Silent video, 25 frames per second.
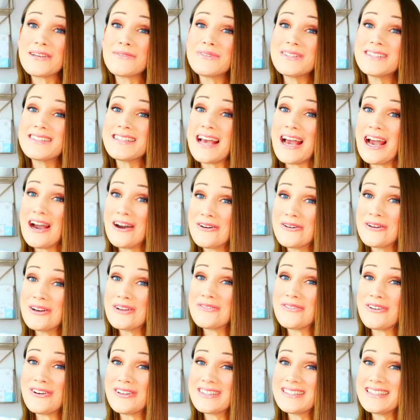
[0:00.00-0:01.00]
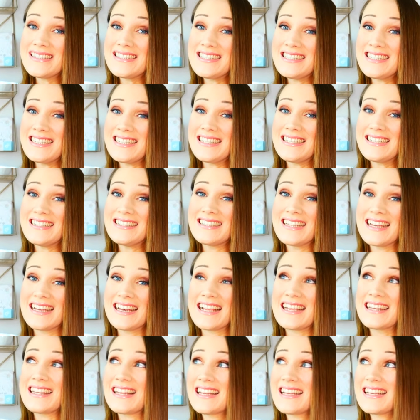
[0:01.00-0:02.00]
was out of all these teas and
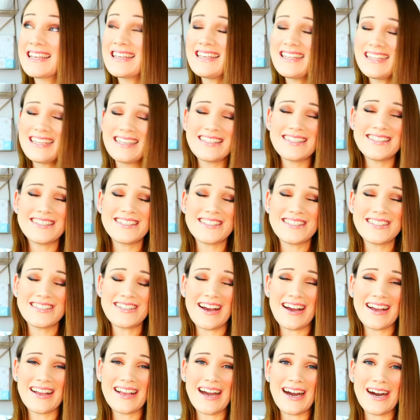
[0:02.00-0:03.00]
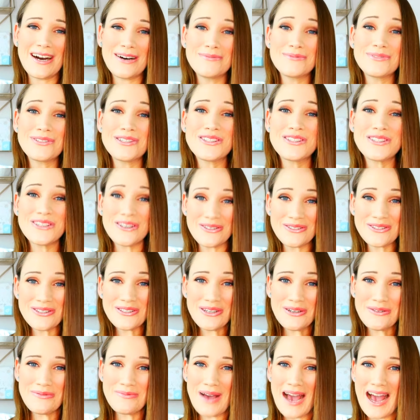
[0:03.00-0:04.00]
I like needed to stock up
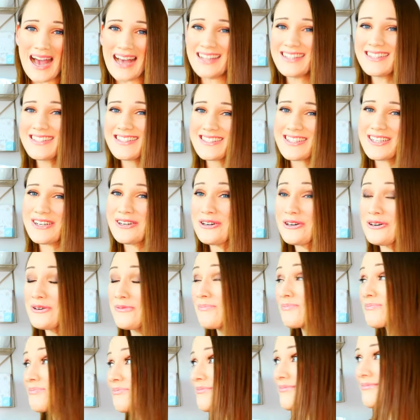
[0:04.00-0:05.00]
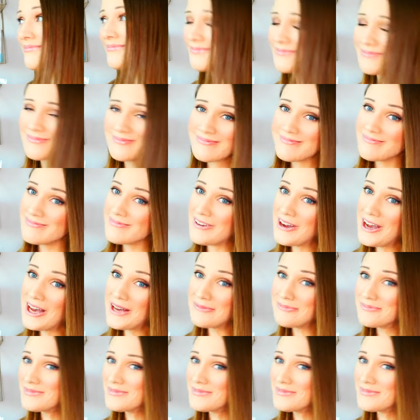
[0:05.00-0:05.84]
so bad. So, well,